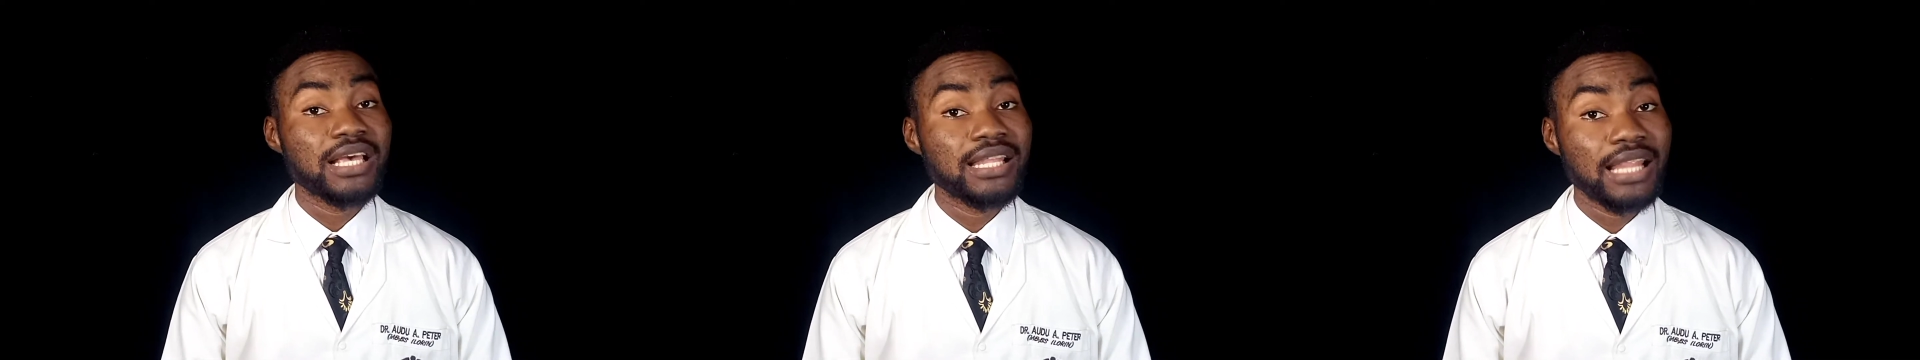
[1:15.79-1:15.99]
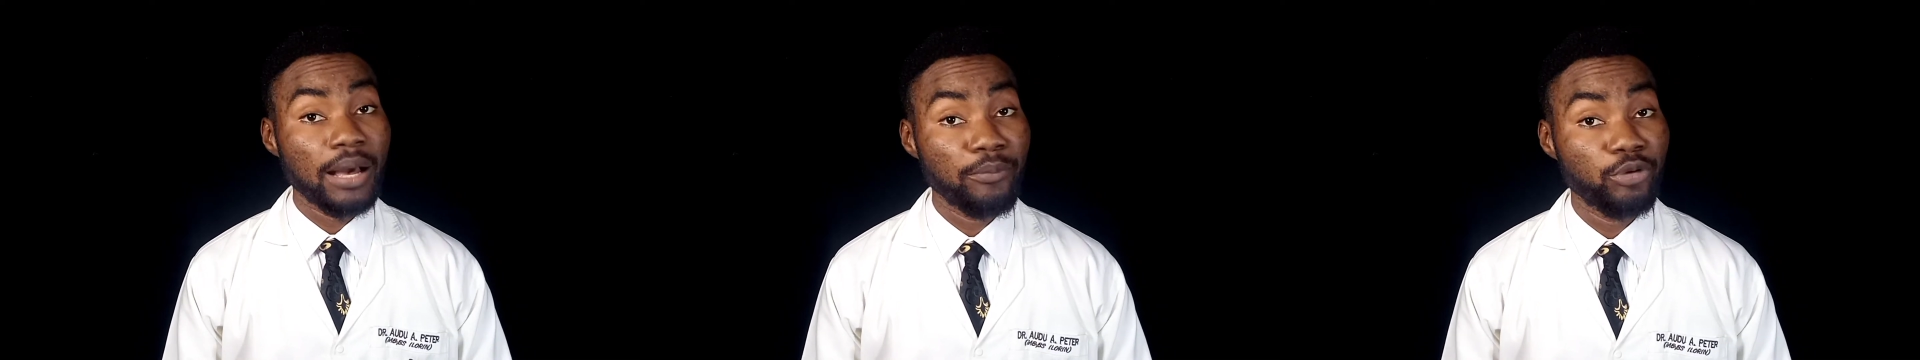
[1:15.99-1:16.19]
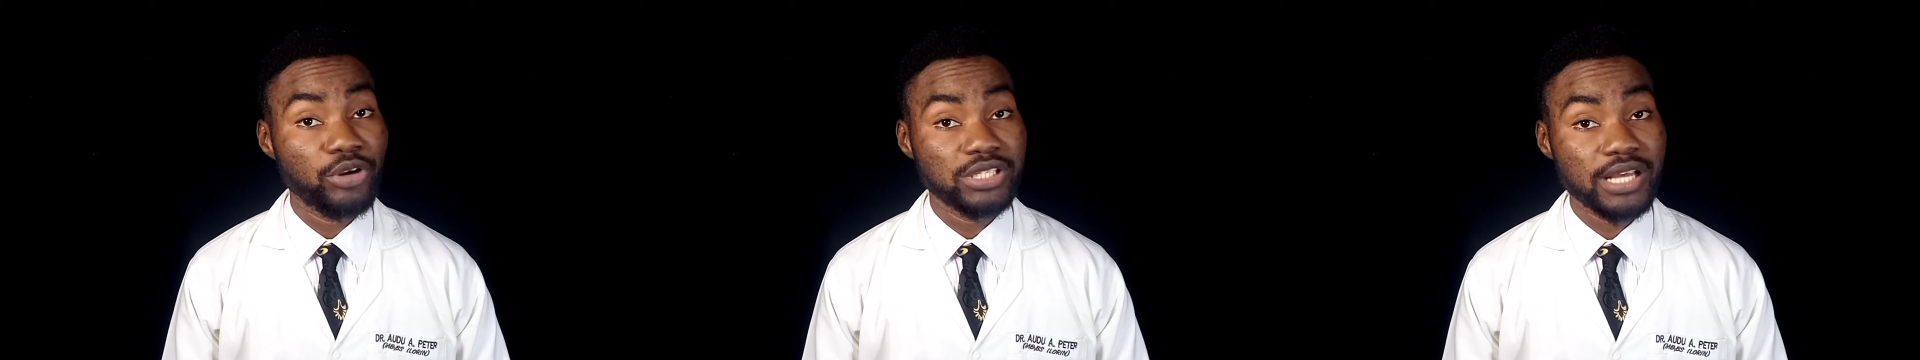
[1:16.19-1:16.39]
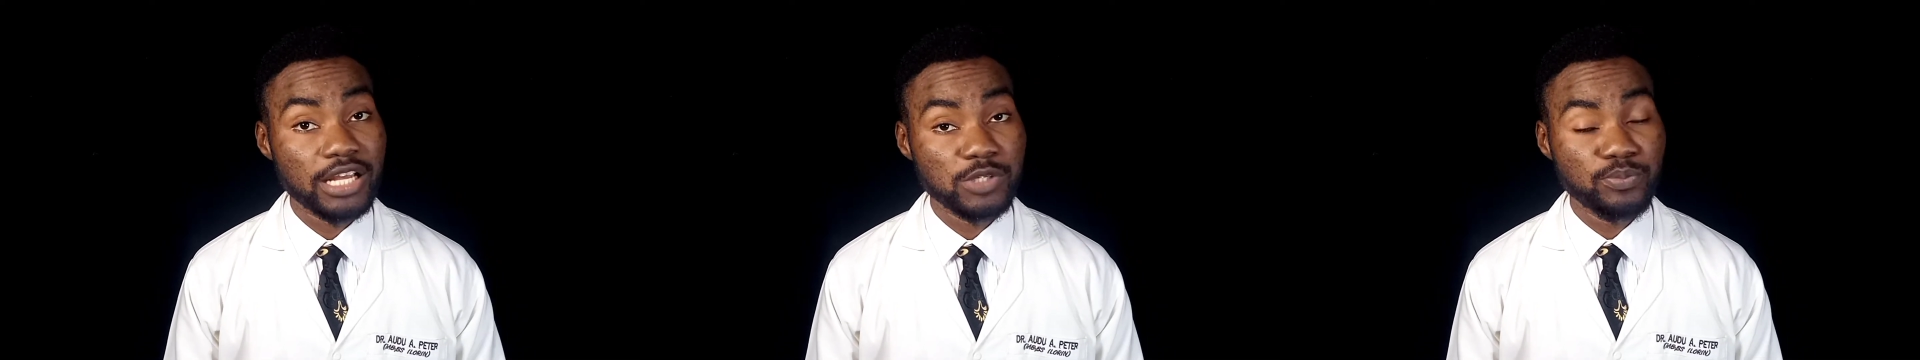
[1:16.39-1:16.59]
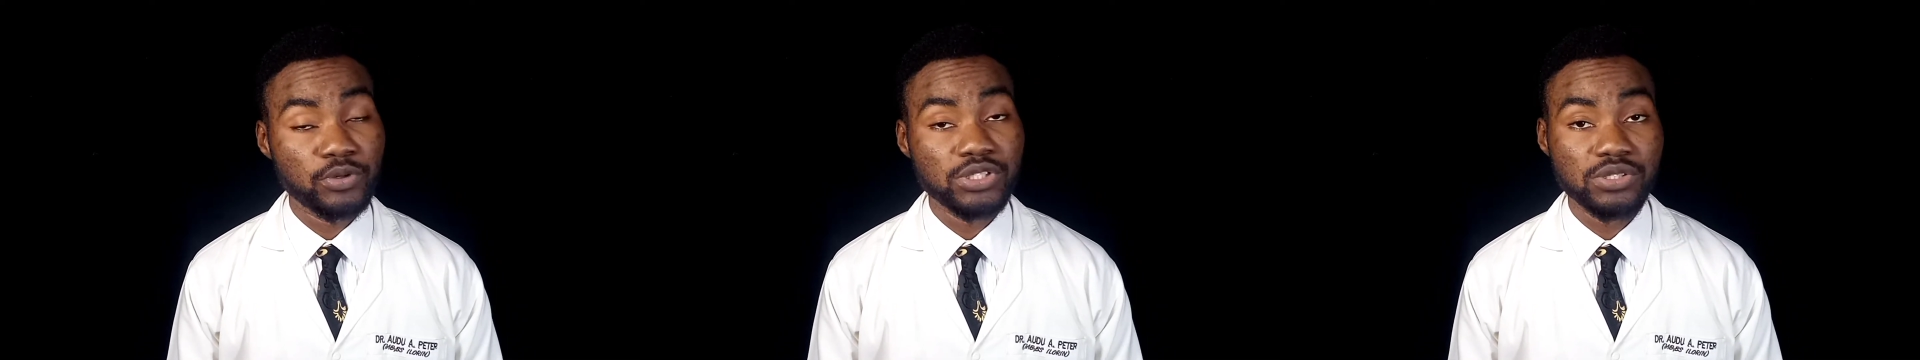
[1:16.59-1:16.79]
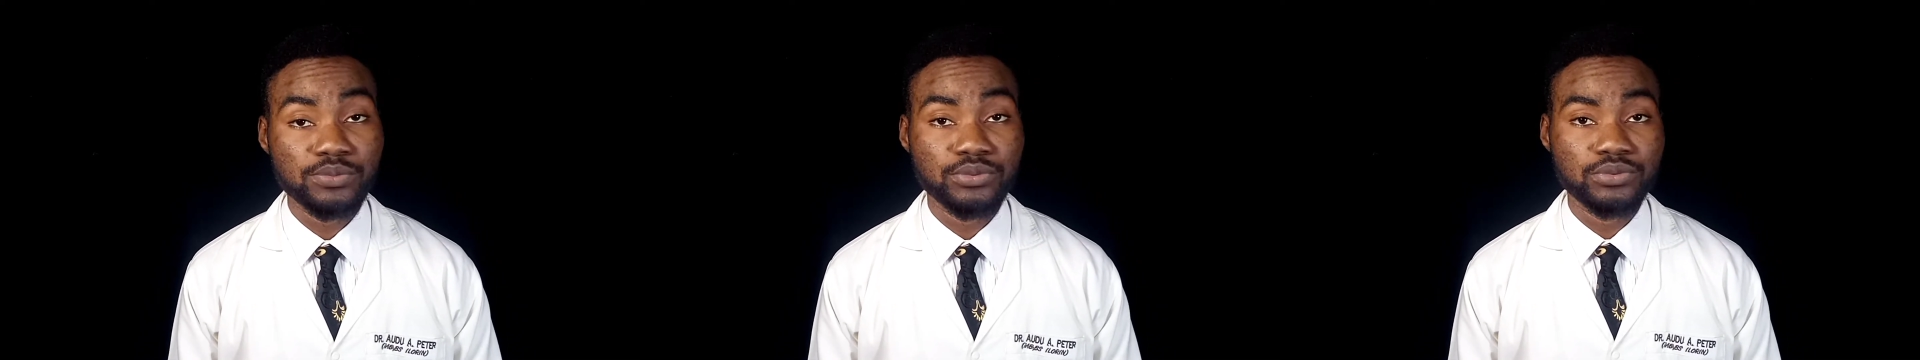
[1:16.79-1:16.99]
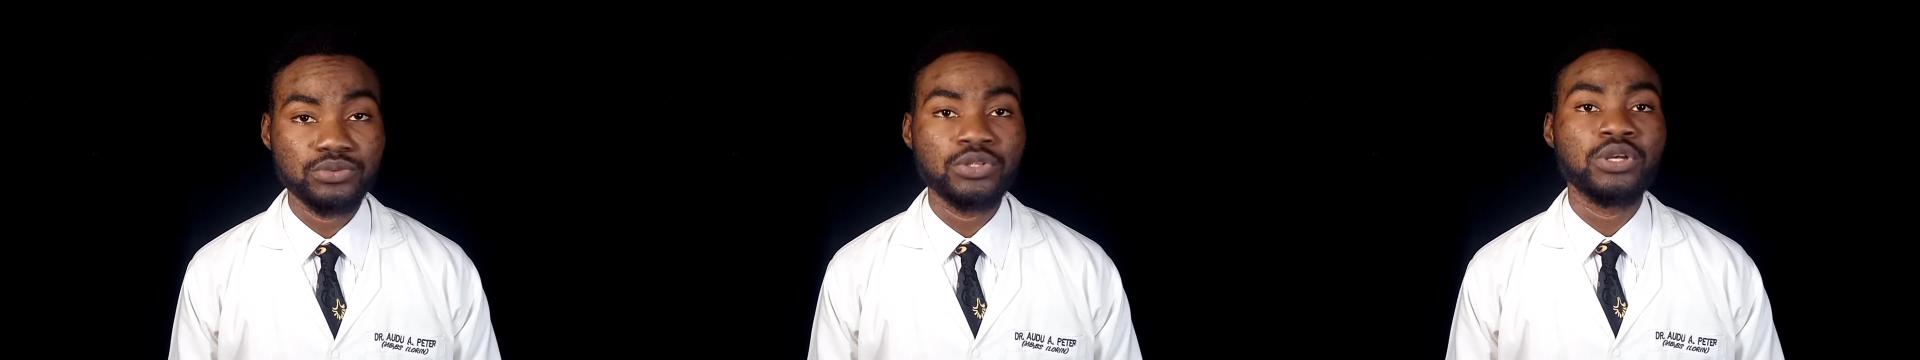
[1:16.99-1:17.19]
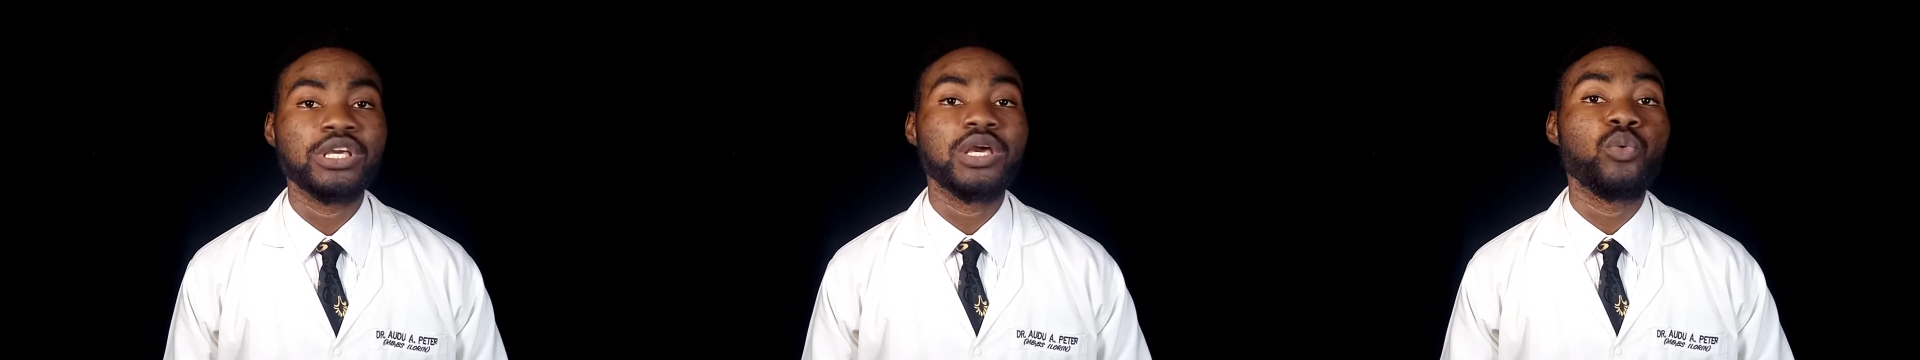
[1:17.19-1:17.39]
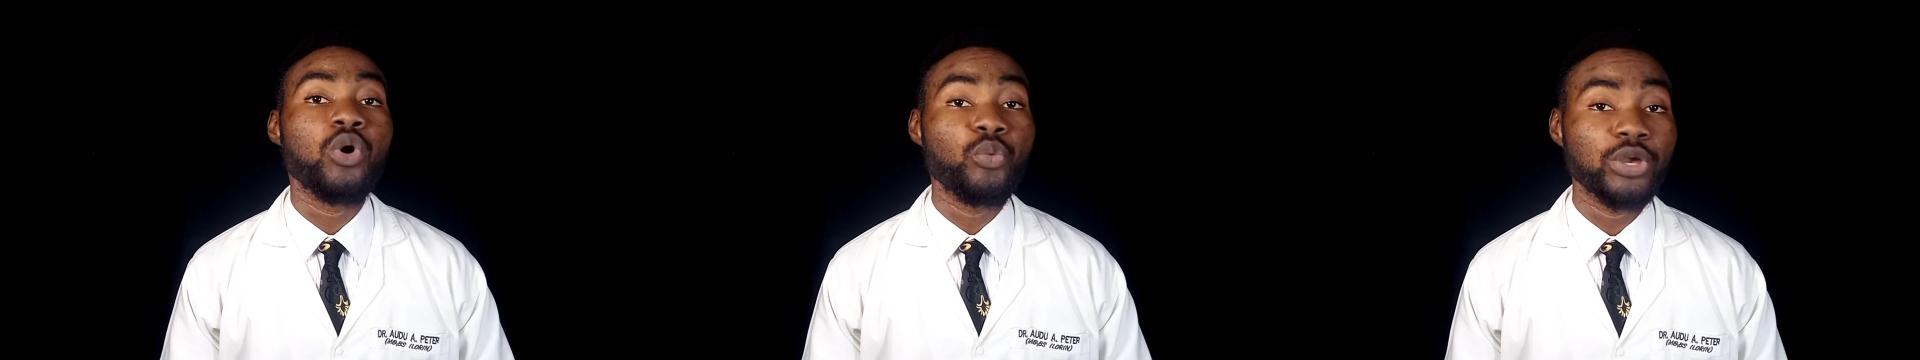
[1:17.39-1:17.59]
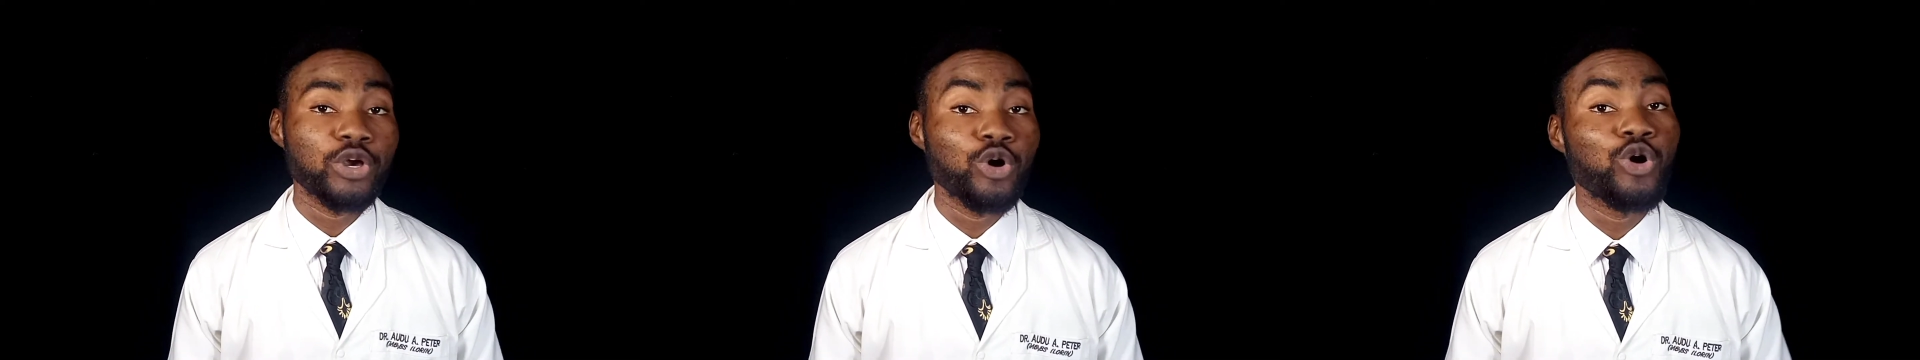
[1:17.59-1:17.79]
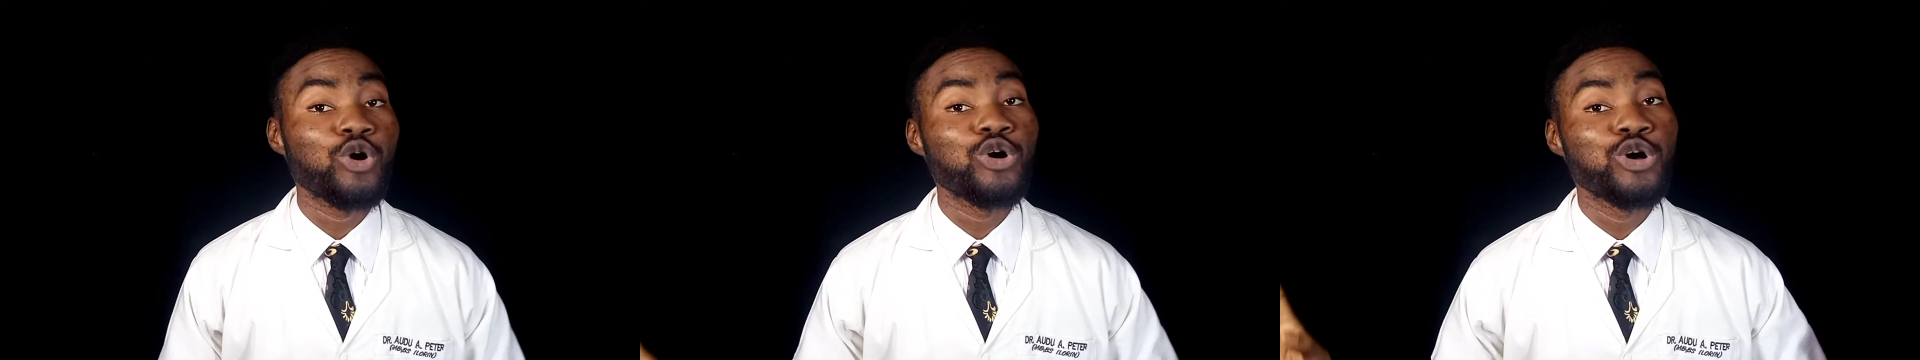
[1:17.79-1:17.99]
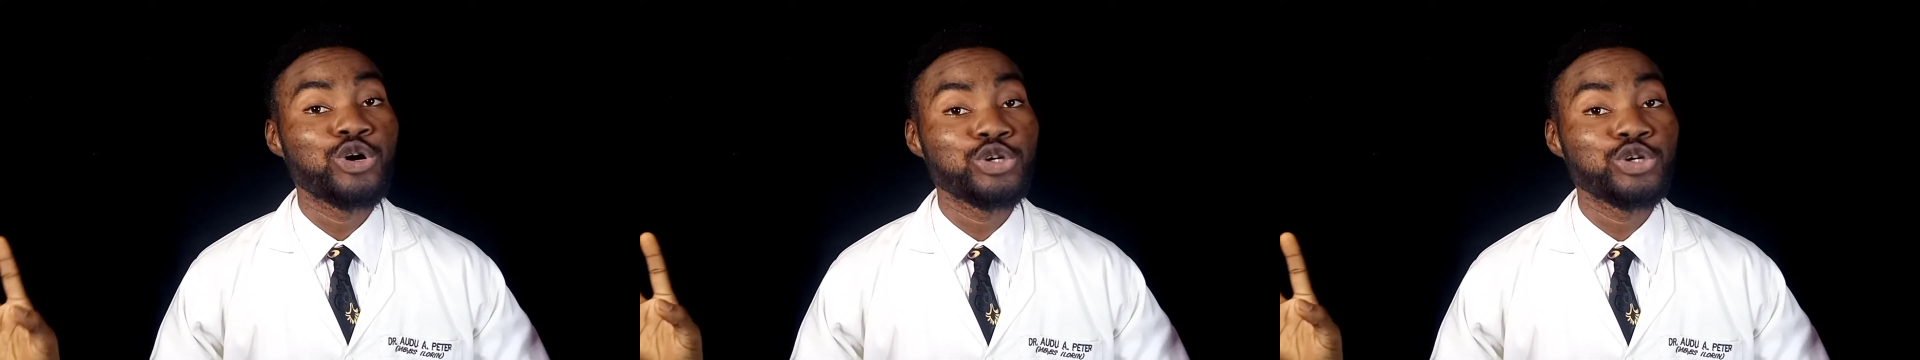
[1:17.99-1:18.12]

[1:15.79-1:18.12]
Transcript: elaborate as possible, what we call